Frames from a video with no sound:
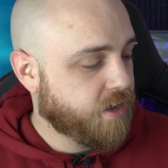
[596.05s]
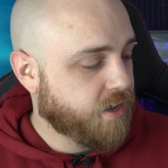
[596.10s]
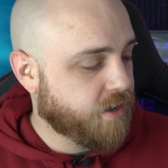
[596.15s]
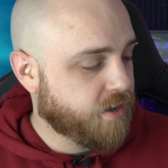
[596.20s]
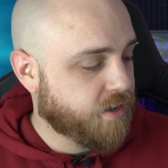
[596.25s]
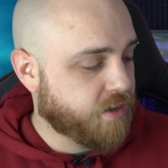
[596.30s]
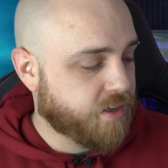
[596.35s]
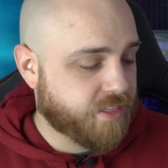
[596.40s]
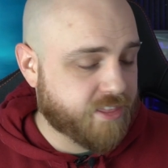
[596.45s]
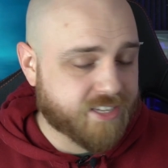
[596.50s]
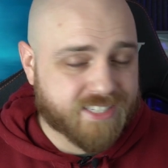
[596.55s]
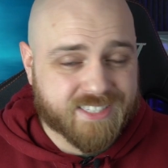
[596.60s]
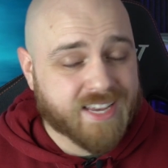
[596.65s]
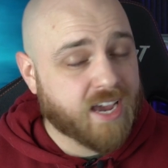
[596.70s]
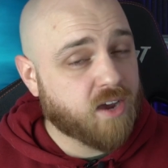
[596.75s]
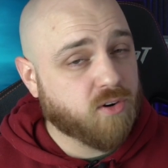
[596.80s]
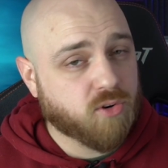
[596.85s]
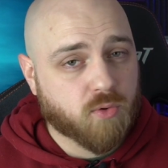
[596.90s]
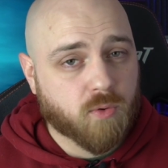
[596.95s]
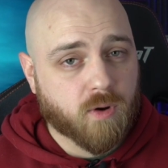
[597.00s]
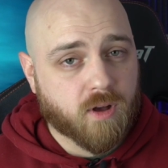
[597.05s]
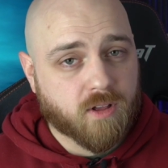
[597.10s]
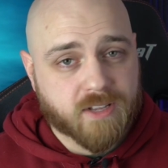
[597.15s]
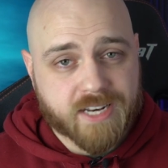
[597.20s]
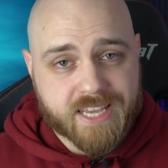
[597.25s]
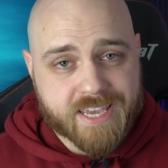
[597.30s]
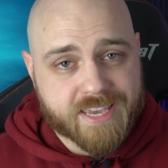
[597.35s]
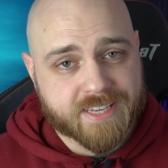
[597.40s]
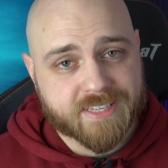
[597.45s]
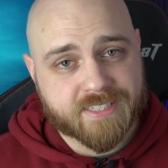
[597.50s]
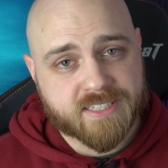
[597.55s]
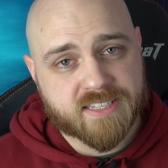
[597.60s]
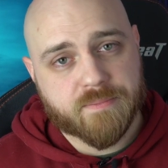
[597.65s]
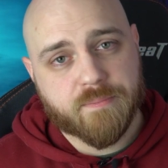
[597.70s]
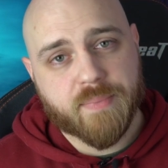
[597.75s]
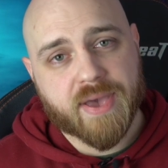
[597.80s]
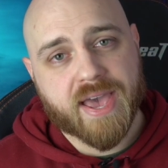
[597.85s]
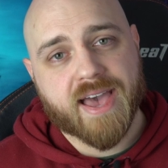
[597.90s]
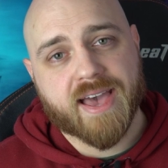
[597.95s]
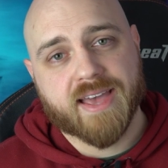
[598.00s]
The sound quality
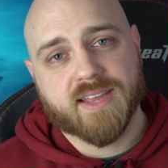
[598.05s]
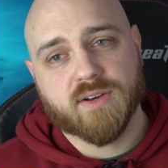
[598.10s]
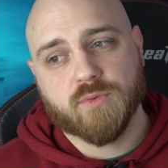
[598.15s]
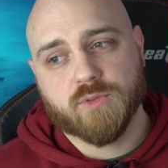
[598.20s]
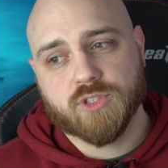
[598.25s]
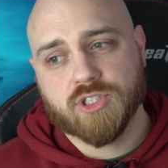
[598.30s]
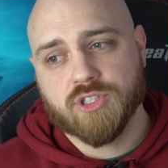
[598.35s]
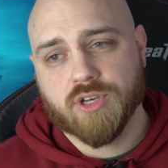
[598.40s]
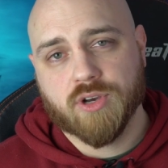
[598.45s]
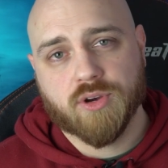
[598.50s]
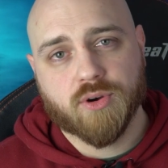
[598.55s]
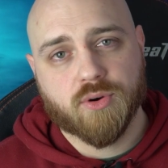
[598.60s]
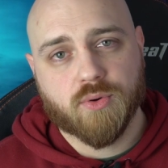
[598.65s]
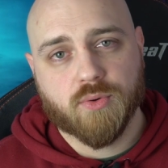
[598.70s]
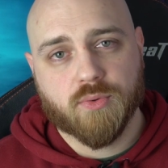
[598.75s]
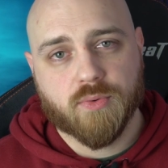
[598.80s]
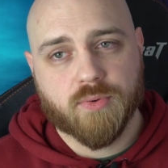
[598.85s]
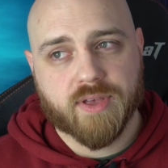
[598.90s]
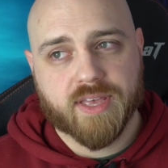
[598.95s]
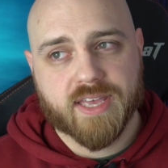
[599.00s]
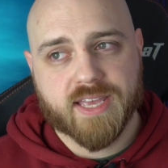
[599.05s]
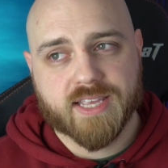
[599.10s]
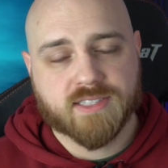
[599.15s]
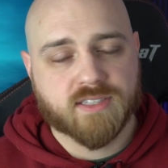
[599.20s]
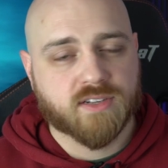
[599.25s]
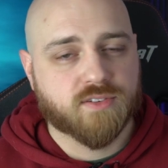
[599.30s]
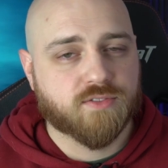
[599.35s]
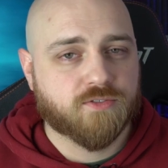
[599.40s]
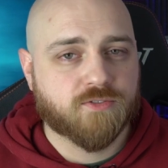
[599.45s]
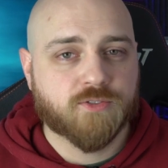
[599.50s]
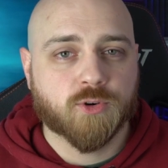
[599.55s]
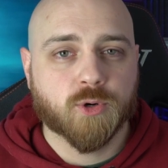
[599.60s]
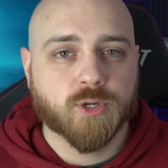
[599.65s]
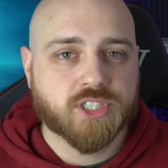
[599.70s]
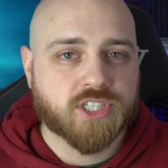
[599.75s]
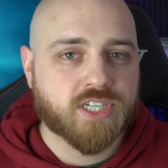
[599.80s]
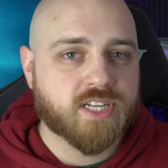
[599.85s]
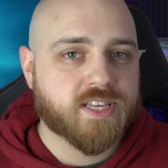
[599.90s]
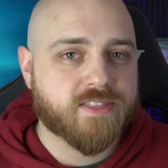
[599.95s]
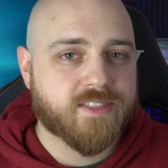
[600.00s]
isn't bad, so it's
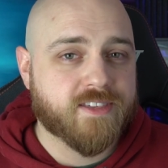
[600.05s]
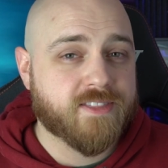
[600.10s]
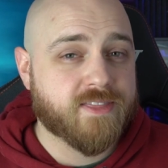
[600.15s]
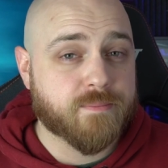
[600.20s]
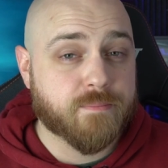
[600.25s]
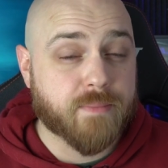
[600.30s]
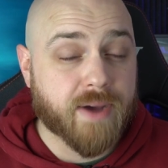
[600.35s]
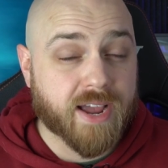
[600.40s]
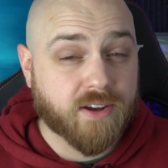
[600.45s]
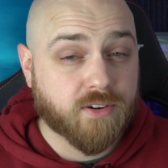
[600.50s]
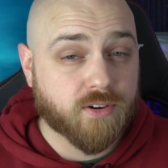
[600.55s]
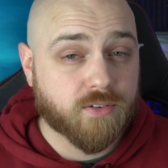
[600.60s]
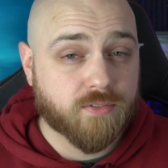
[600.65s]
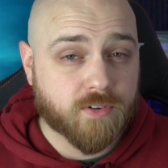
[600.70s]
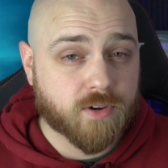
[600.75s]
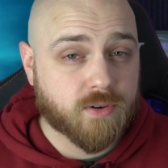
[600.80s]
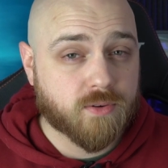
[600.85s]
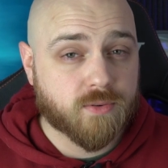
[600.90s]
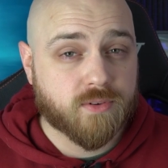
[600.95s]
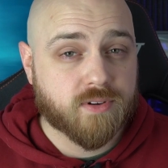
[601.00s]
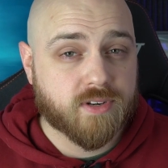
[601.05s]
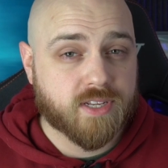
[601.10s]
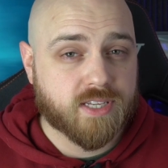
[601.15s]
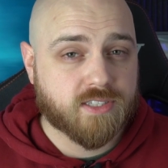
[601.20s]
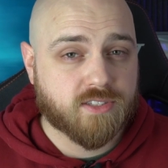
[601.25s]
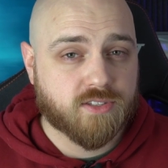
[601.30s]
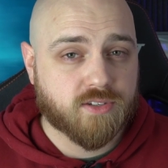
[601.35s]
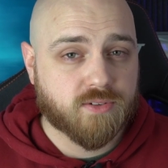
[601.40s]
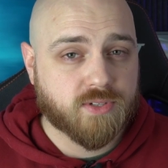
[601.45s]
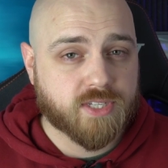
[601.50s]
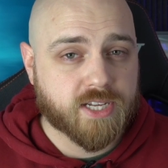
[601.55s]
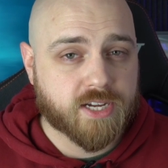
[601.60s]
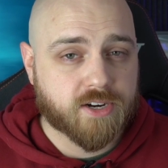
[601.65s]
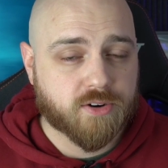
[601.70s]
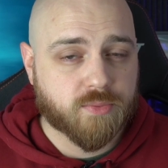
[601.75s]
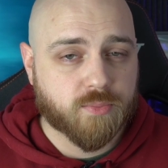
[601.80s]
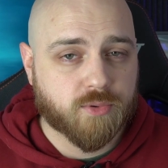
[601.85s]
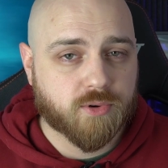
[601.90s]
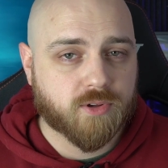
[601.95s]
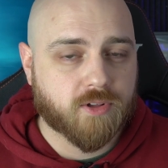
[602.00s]
unfortunate that the microphone is so
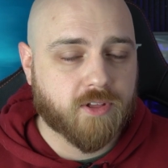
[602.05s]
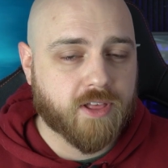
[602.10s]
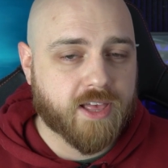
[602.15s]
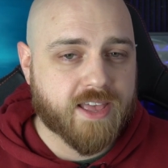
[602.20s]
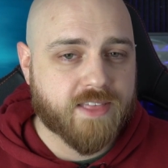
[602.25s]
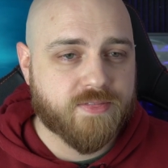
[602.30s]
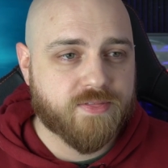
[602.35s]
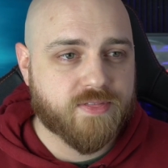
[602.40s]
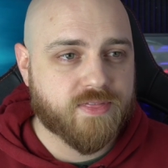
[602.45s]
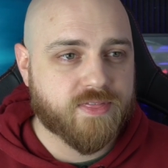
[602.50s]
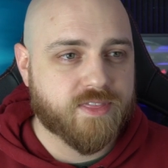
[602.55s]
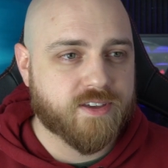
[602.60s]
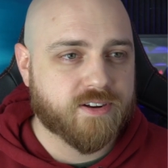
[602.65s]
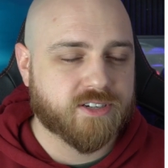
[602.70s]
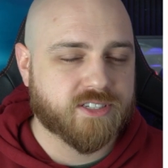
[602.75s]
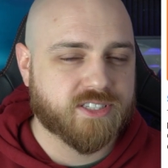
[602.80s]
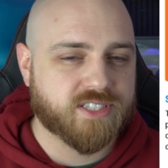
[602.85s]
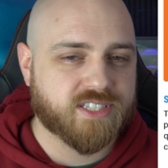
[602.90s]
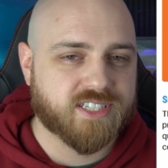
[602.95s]
terrible, and there's